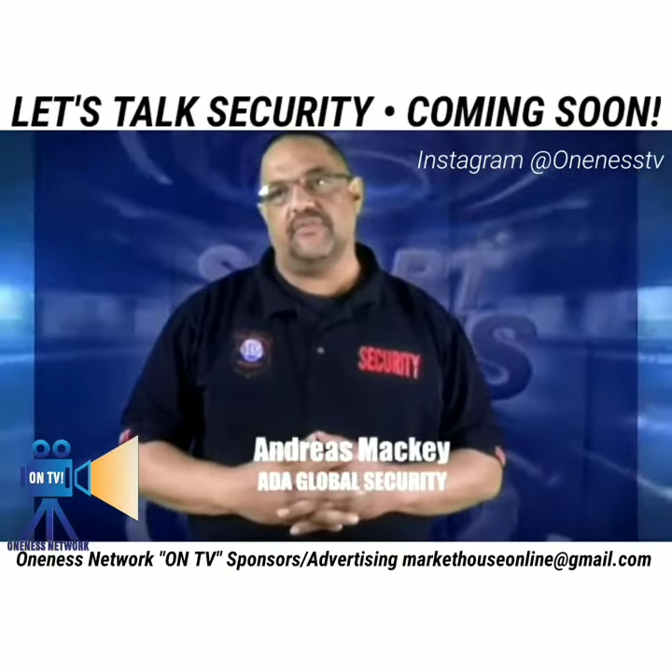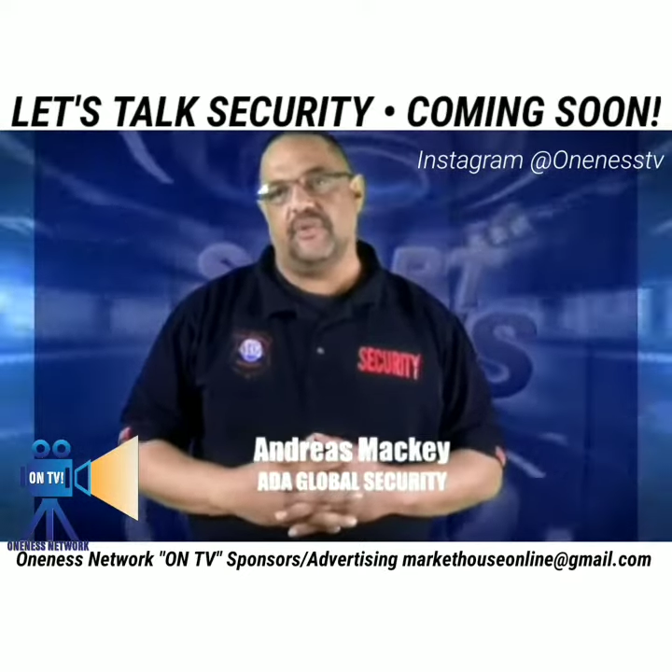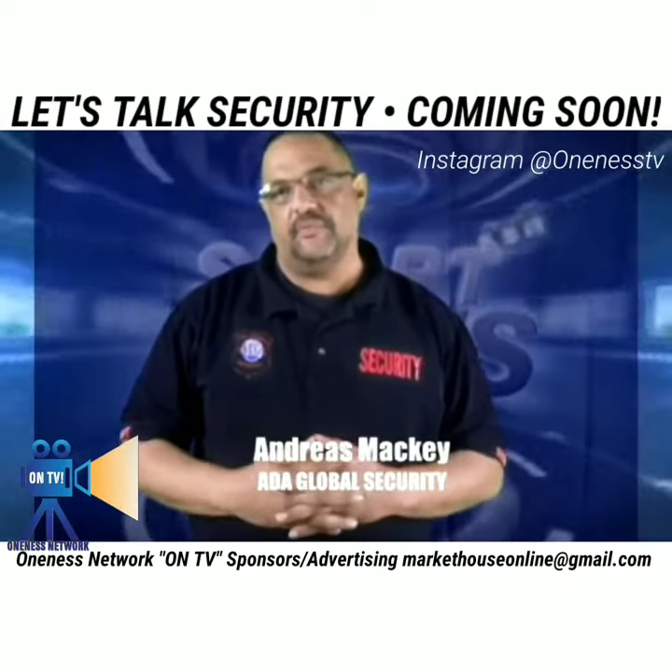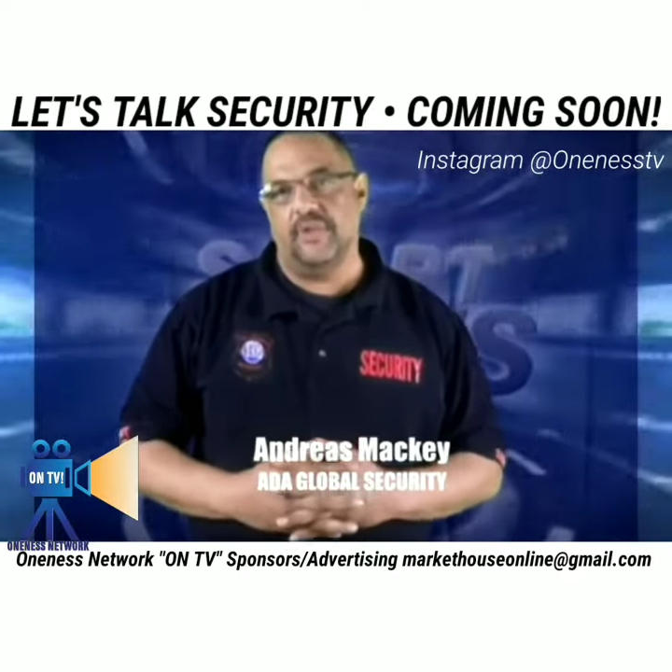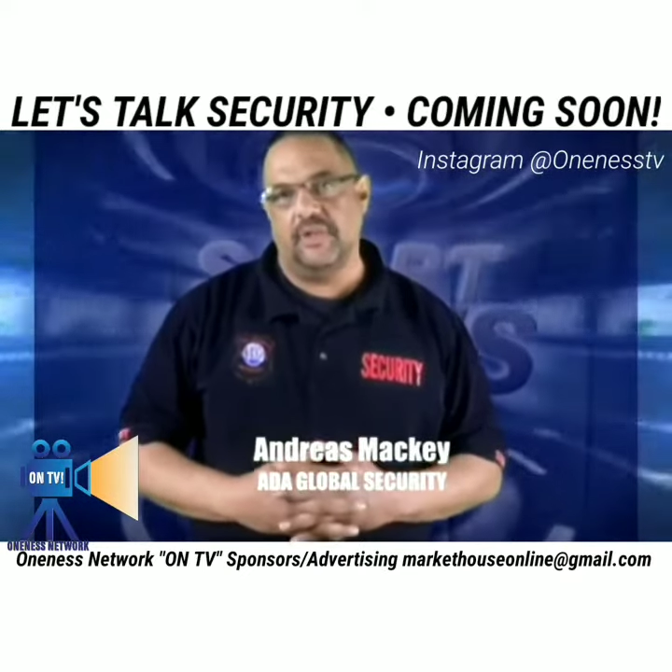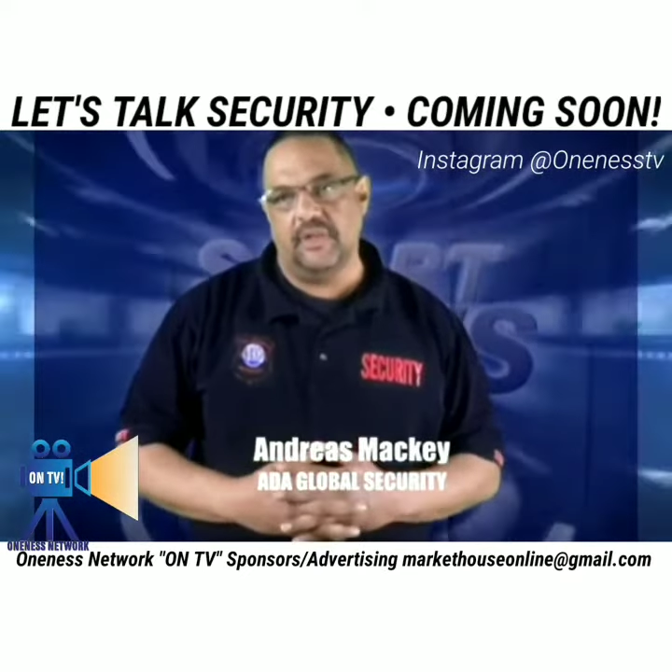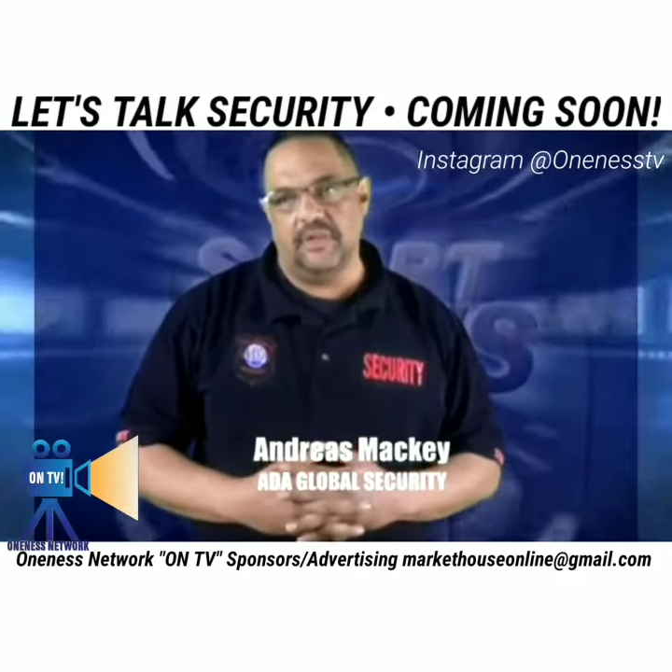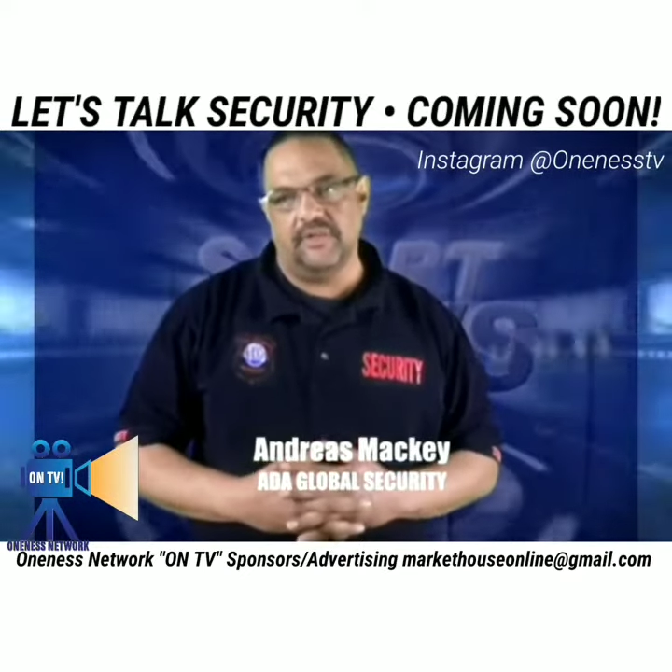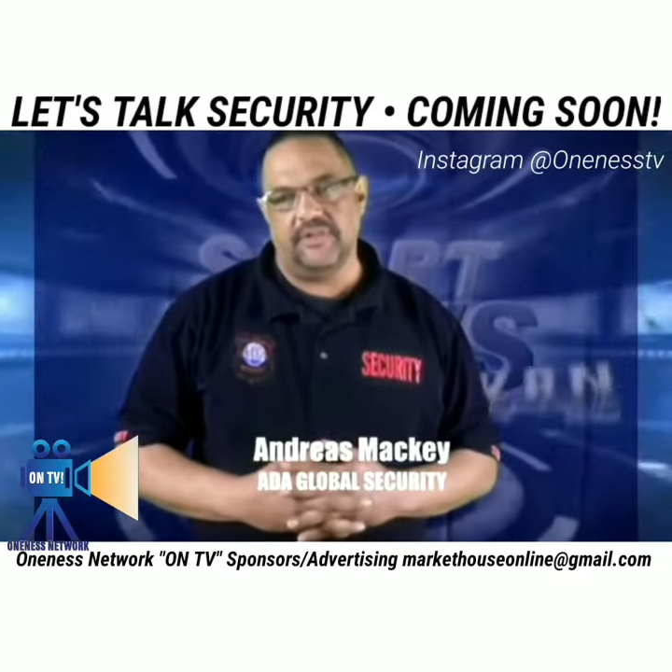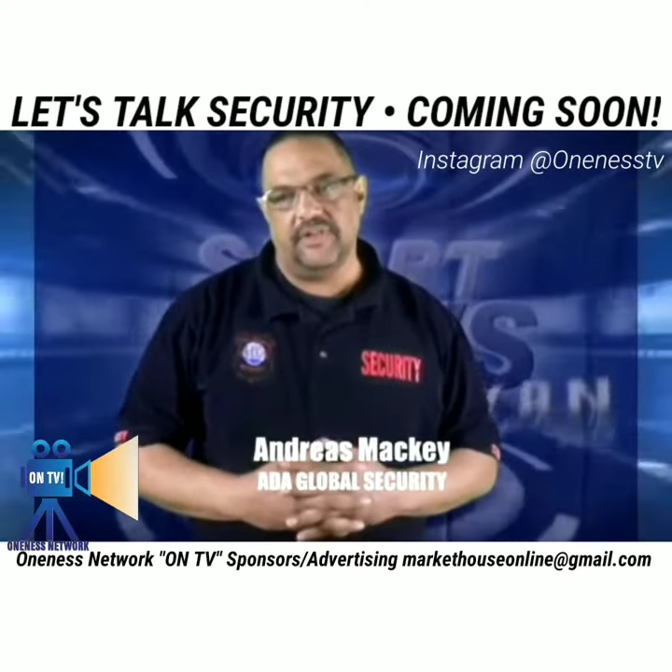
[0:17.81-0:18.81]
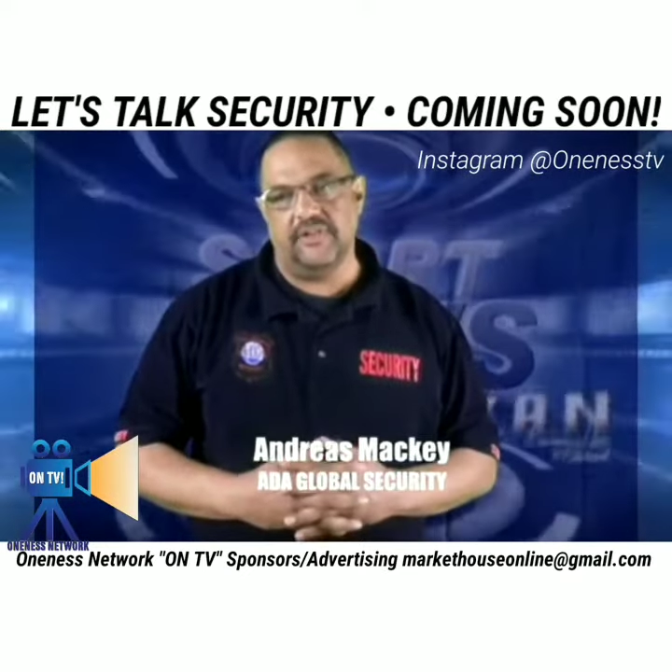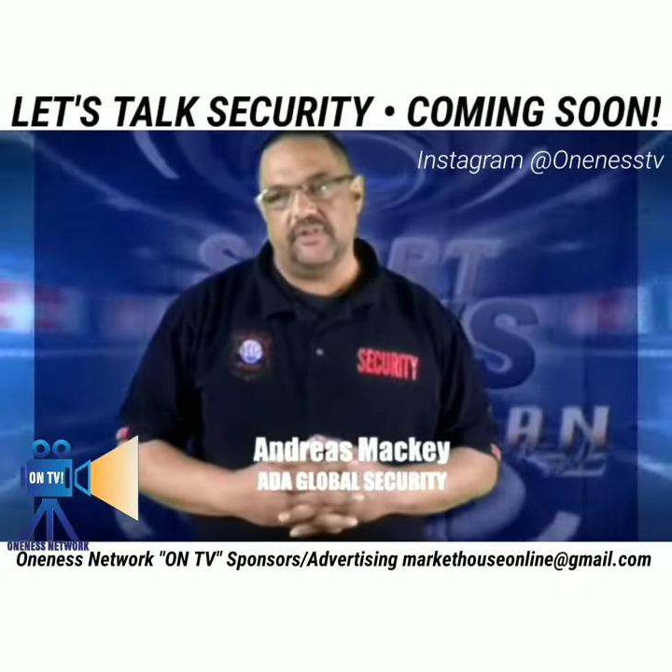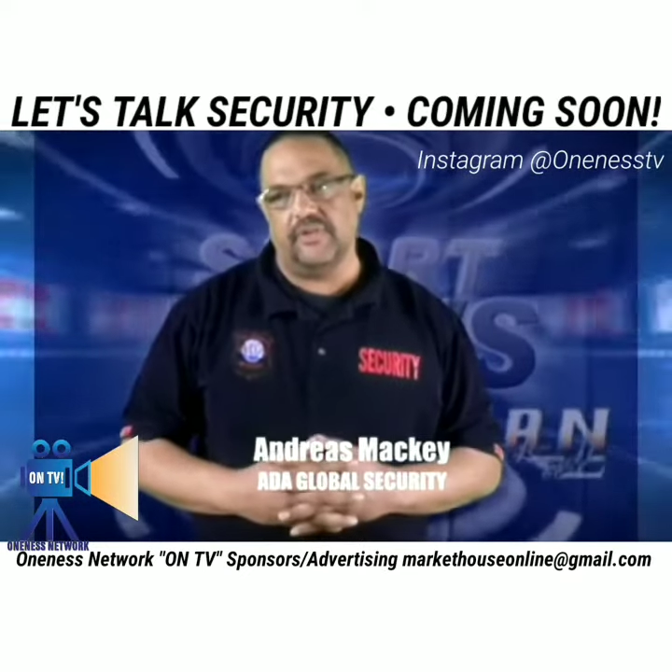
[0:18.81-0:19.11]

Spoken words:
from 10 years